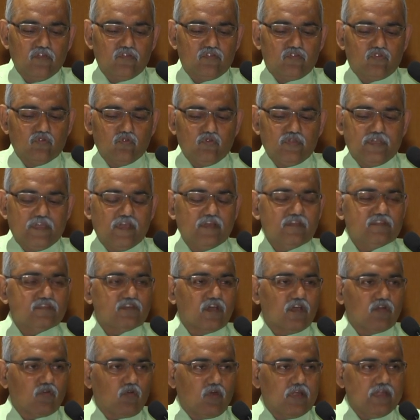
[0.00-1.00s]
2 years
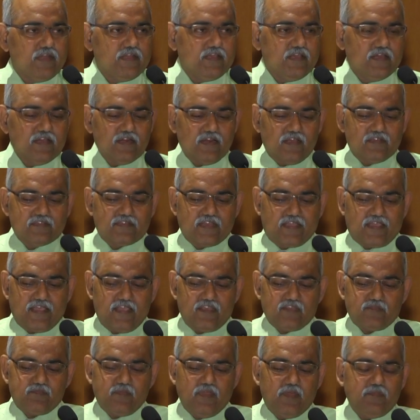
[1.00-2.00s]
or 1 year, as the
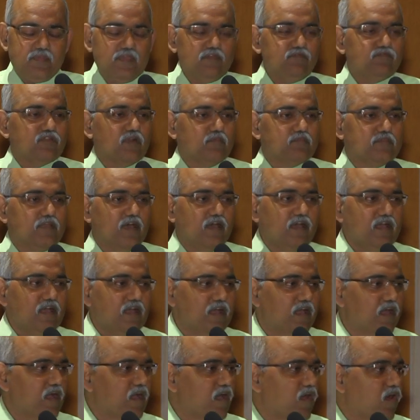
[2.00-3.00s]
case may be, from the
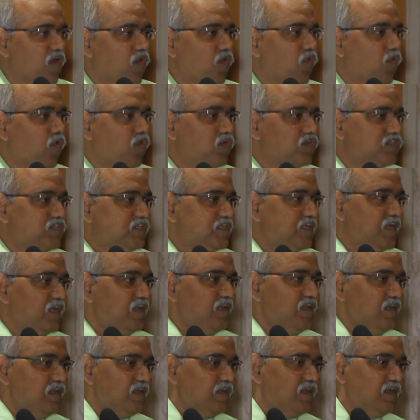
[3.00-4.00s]

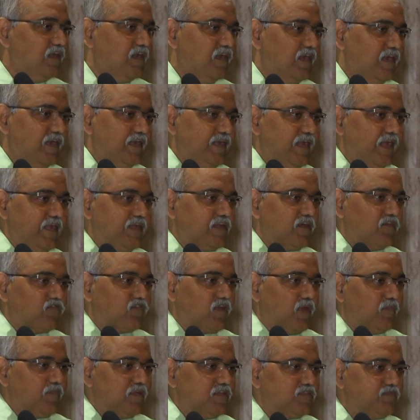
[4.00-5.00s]
original date
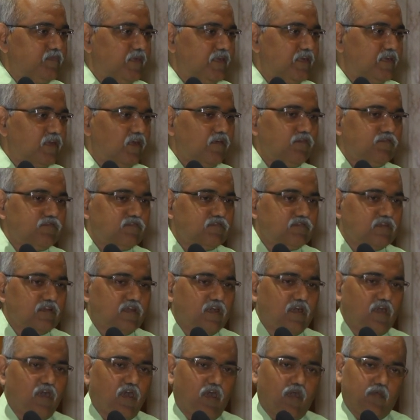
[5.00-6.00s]
of commencement of
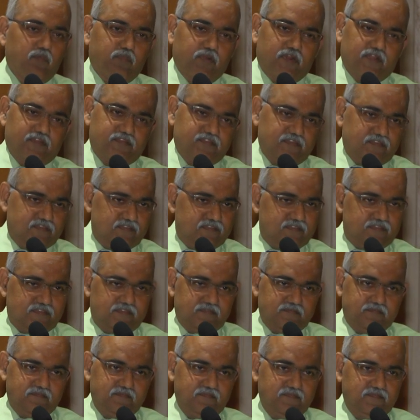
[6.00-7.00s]

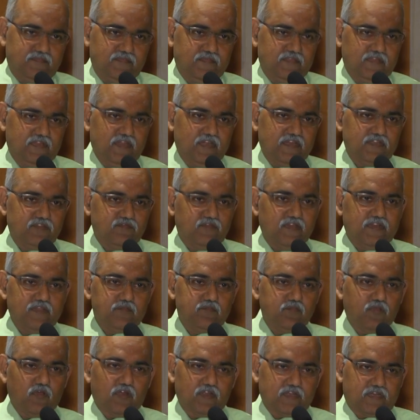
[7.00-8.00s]
operations. That is very
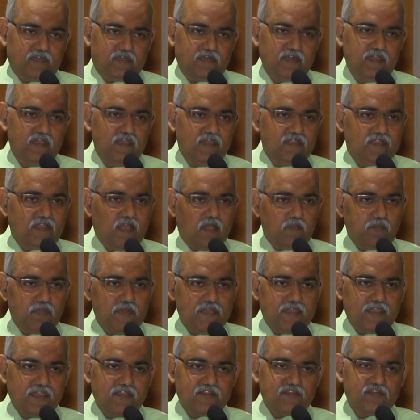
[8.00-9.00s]
important. The
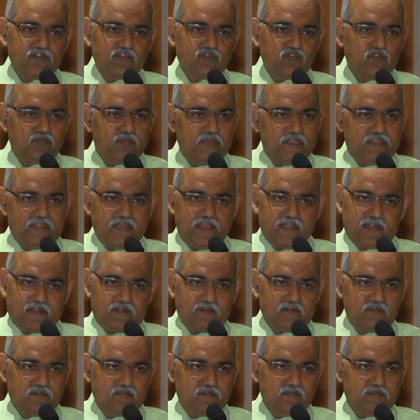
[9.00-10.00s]
application should be there
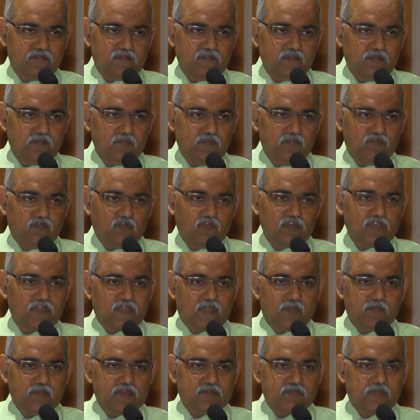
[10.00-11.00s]
before the
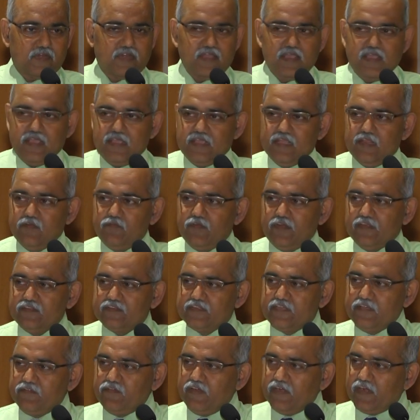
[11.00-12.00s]
commencement. If it is
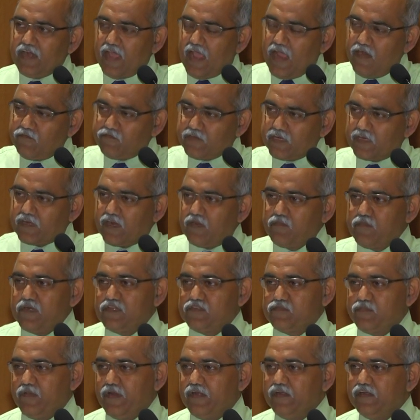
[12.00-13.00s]
given after
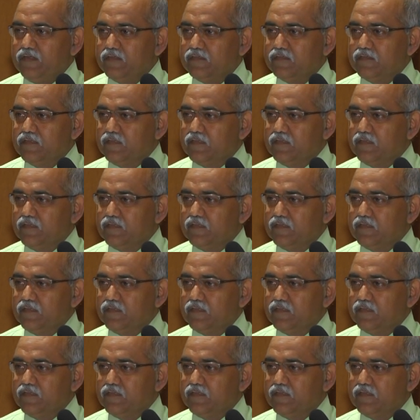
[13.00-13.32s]
commencement,